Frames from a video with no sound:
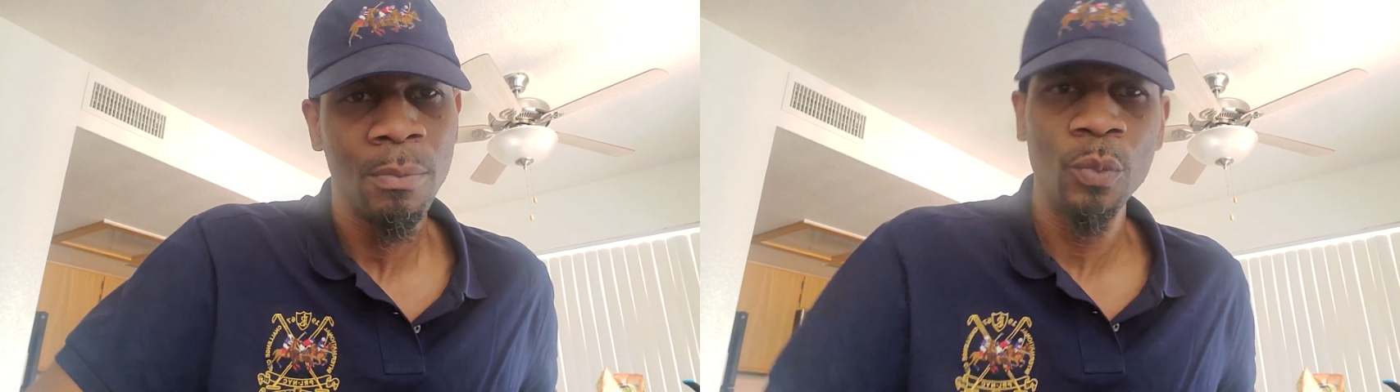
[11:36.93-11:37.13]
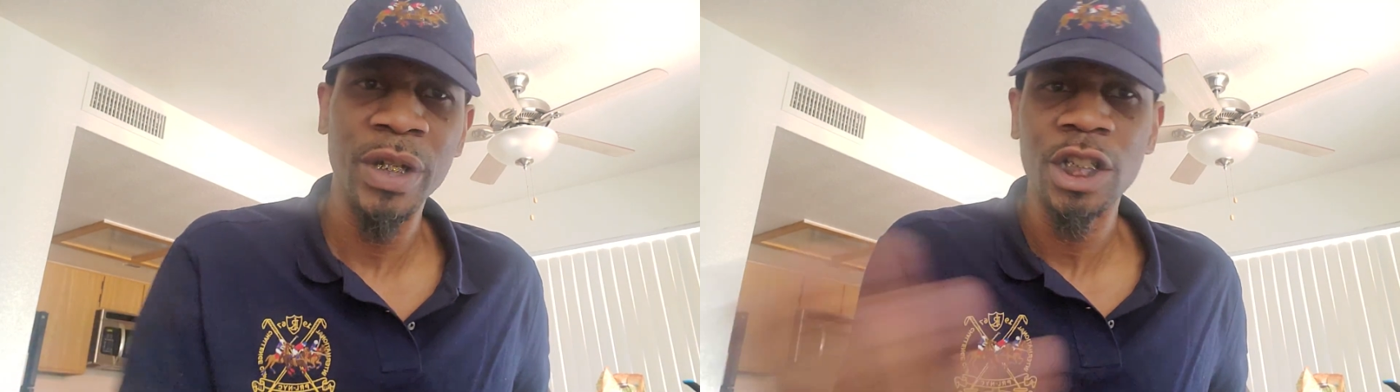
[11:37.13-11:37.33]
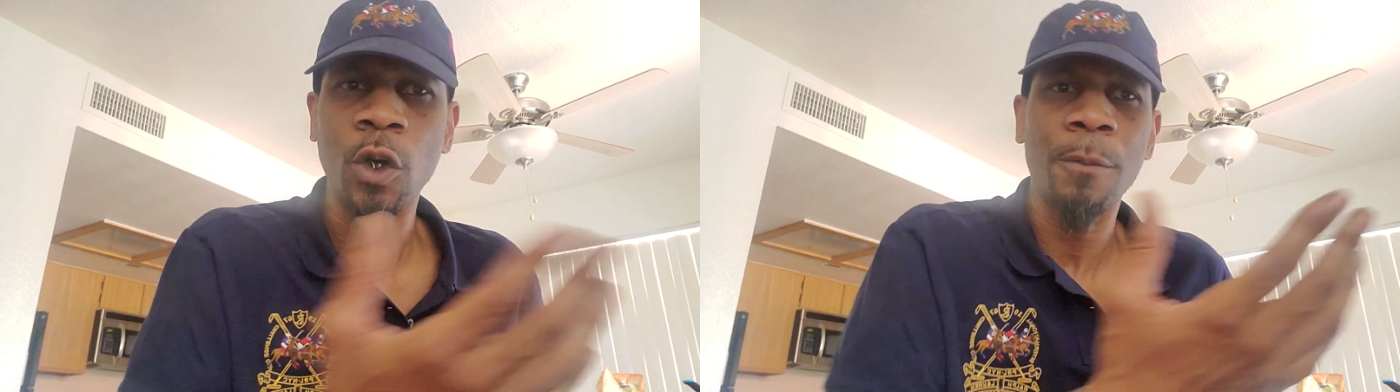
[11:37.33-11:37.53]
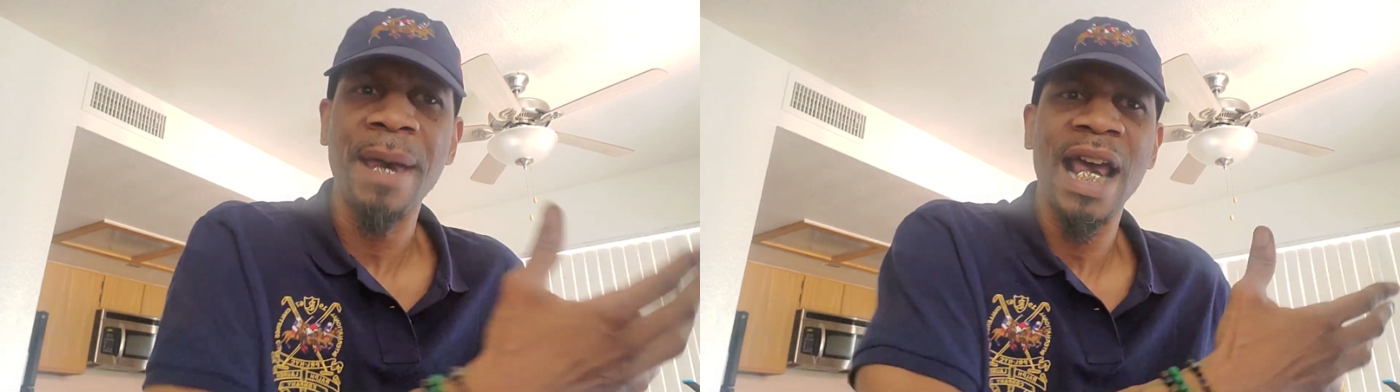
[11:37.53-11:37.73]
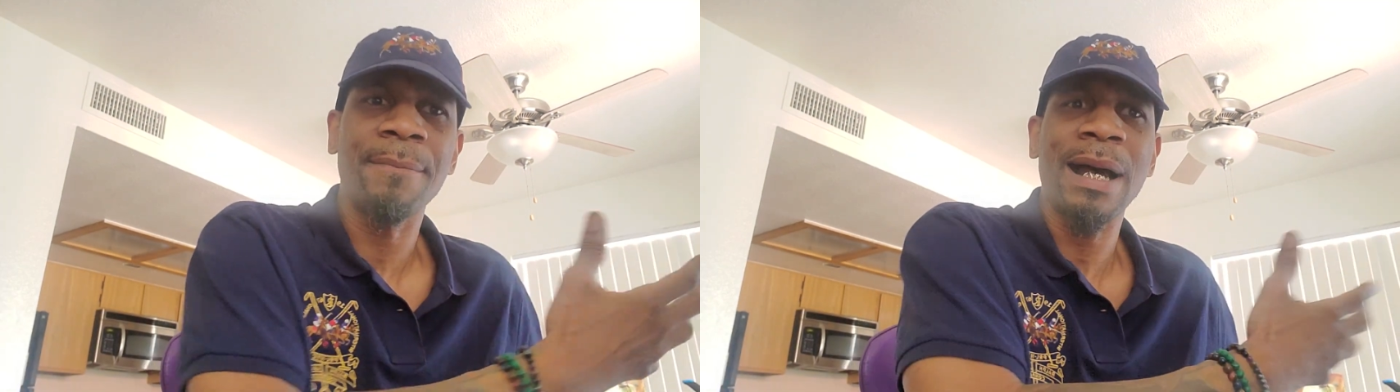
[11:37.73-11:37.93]
When you talk
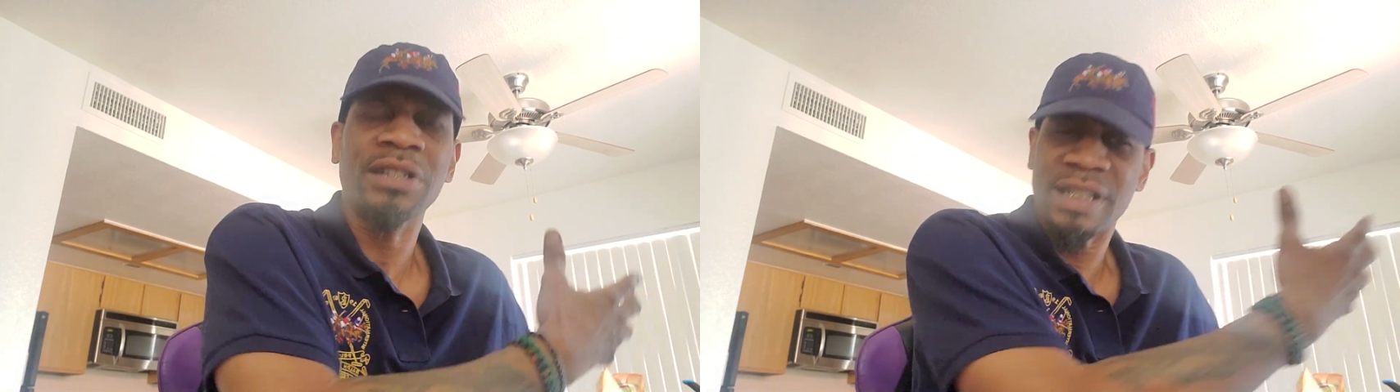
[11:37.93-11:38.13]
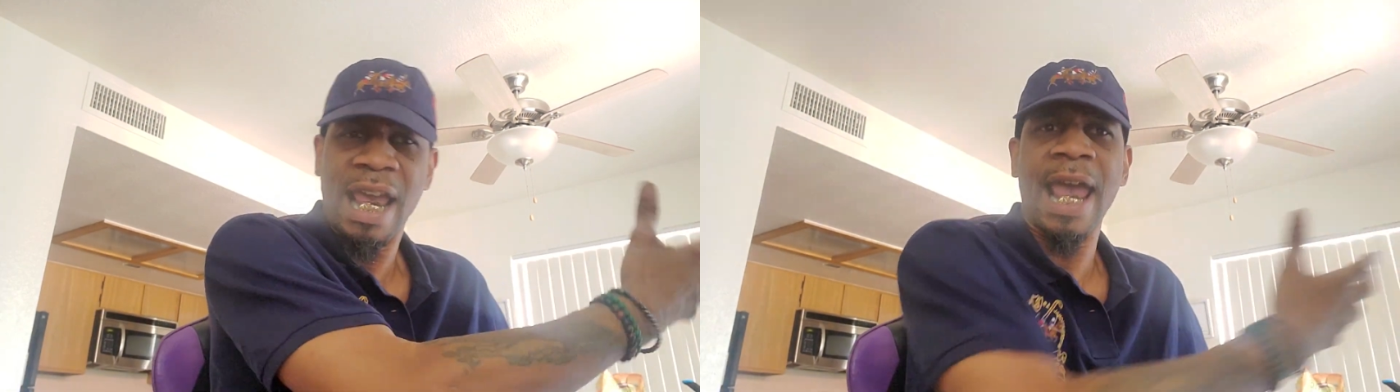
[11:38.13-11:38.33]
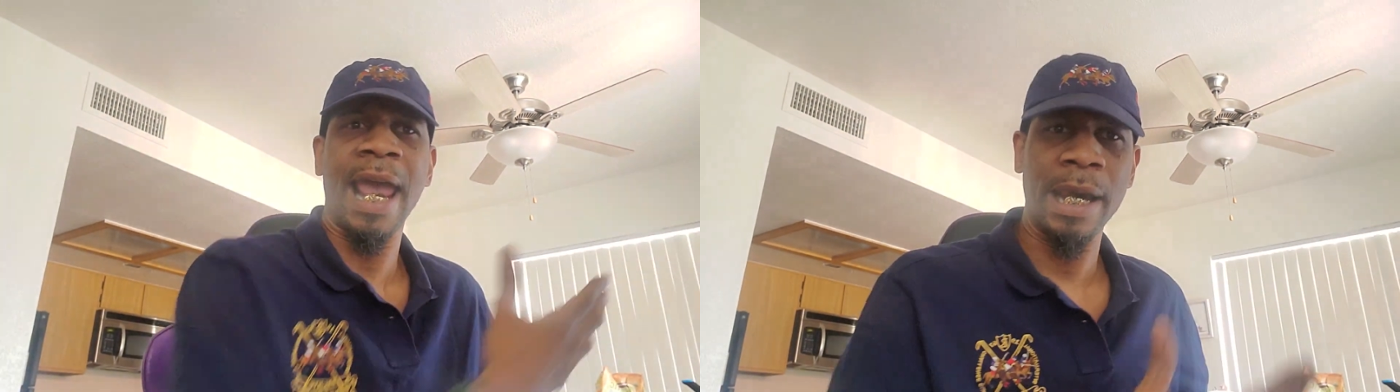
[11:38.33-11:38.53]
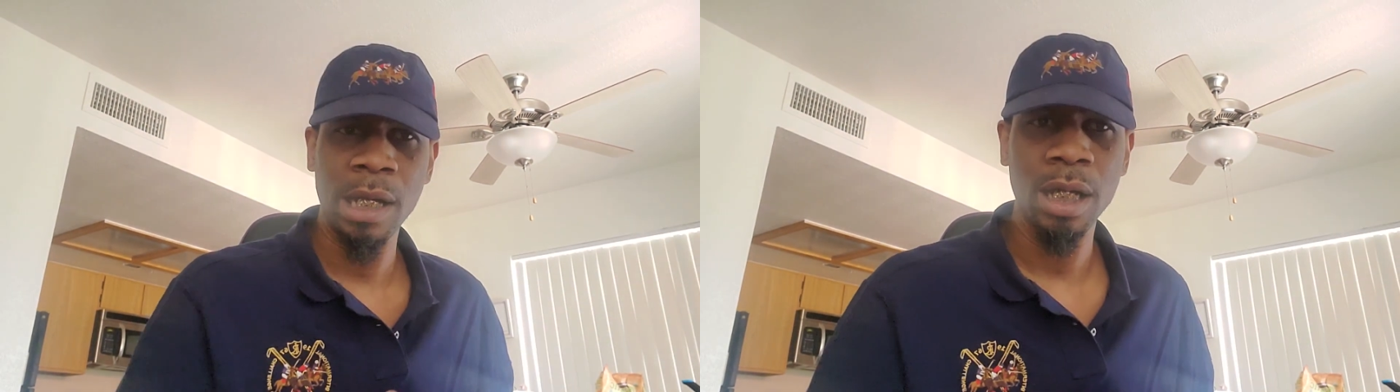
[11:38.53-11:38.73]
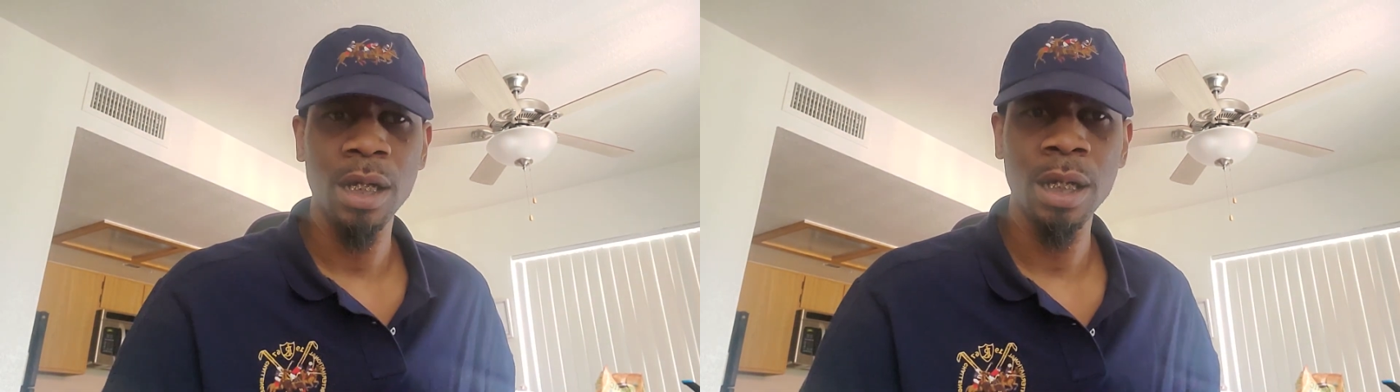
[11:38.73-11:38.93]
bad about the
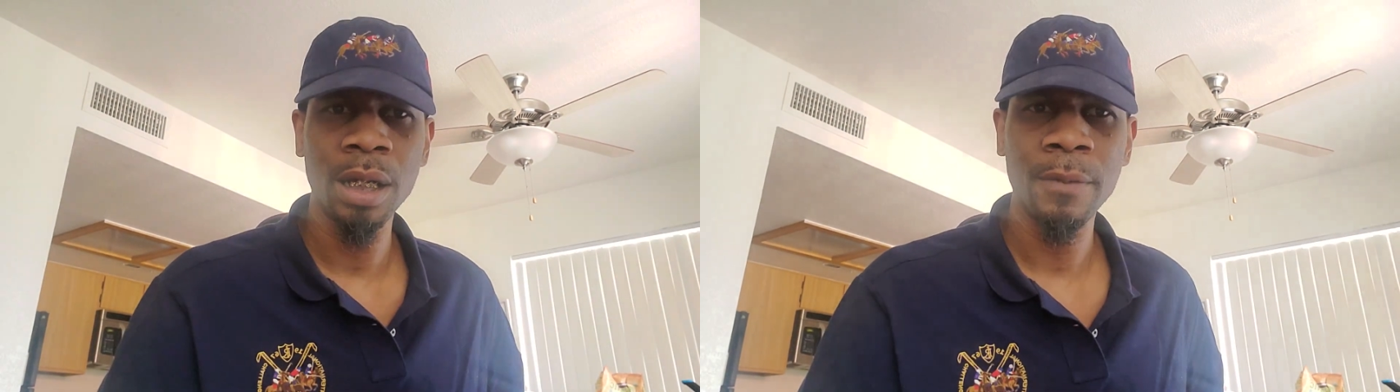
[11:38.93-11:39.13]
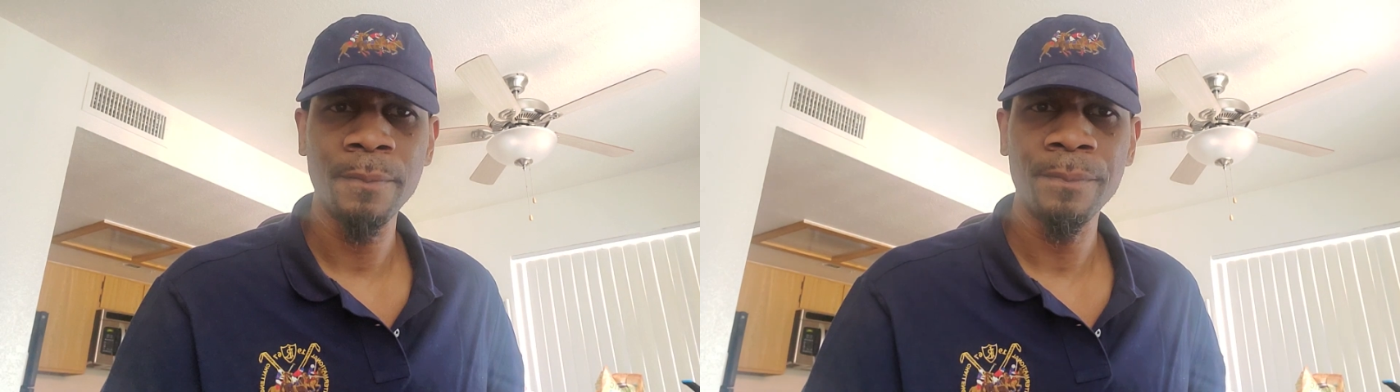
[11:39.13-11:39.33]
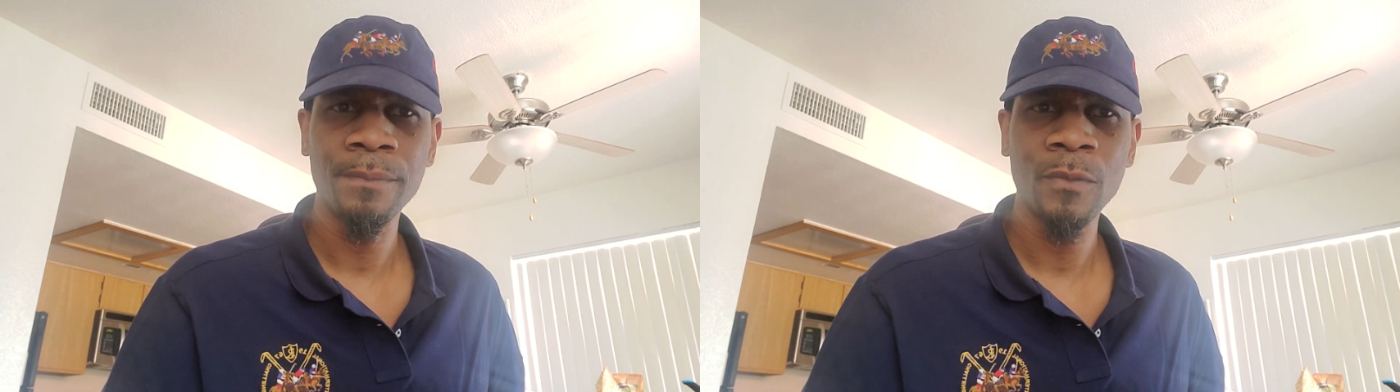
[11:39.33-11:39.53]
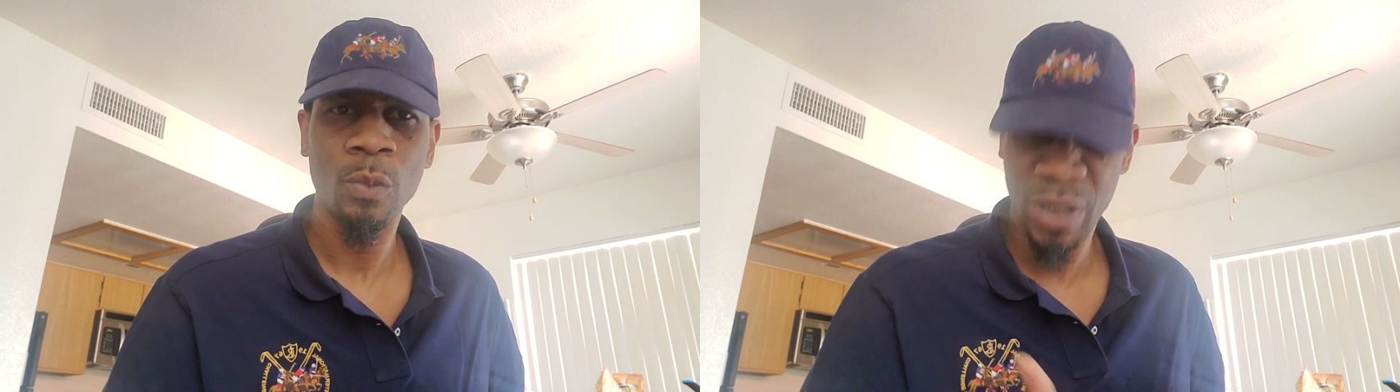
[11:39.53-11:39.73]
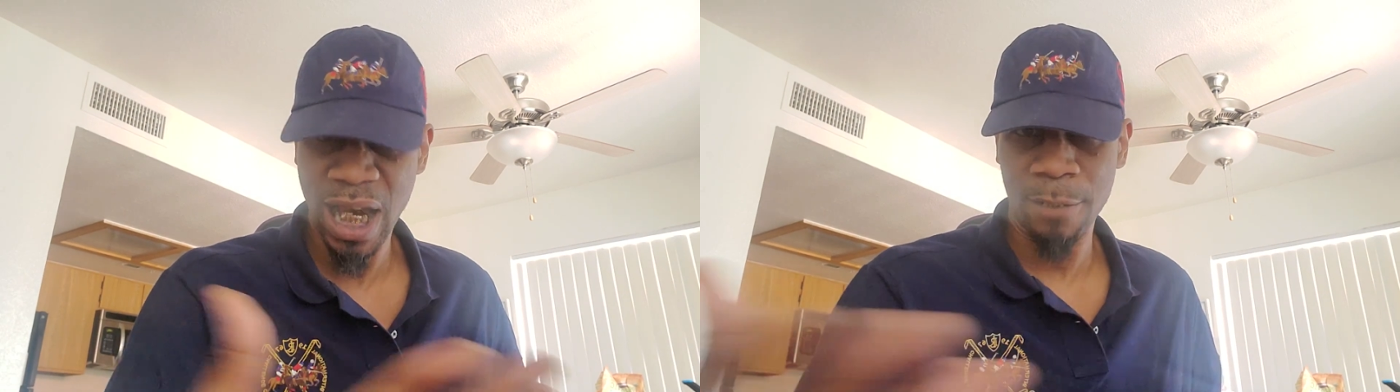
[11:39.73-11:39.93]
Kang,
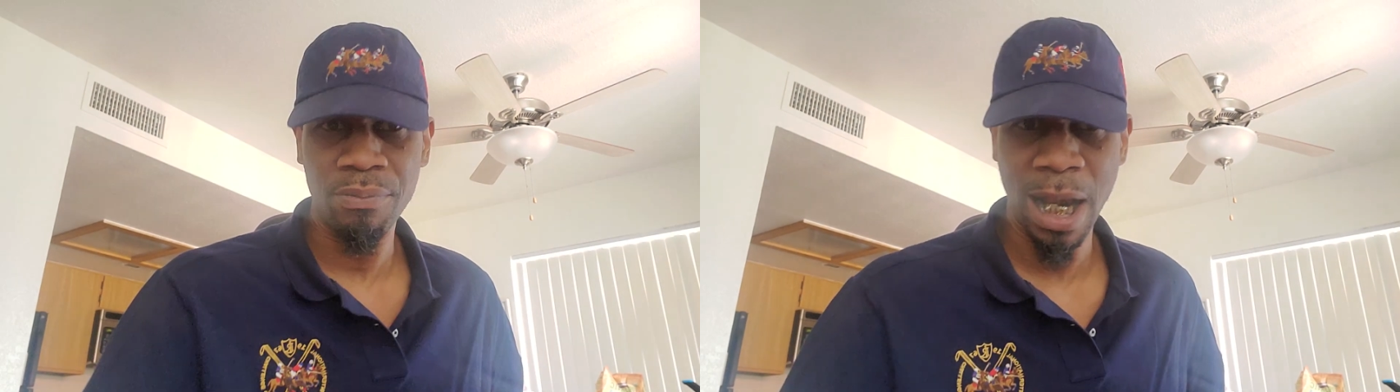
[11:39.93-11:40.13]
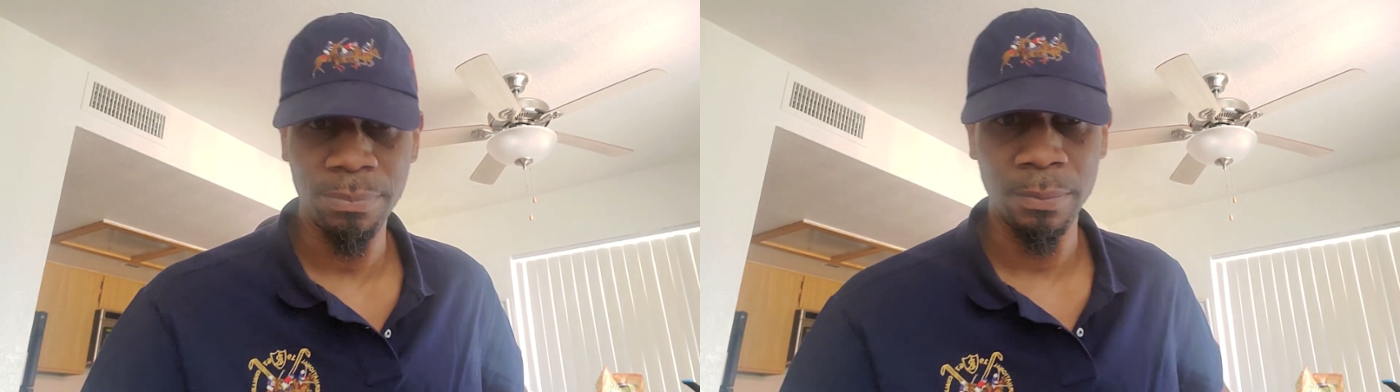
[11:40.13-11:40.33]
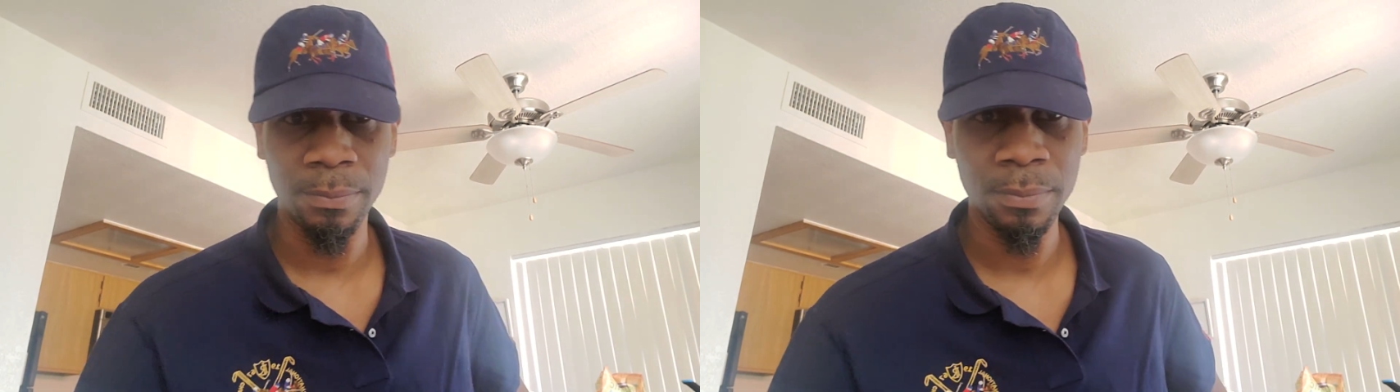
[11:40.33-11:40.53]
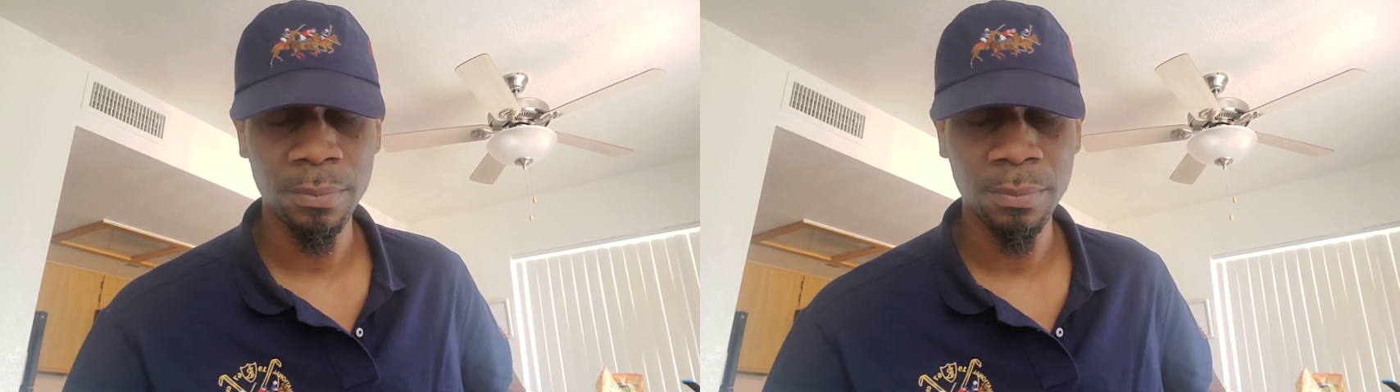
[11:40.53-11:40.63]
we got a problem.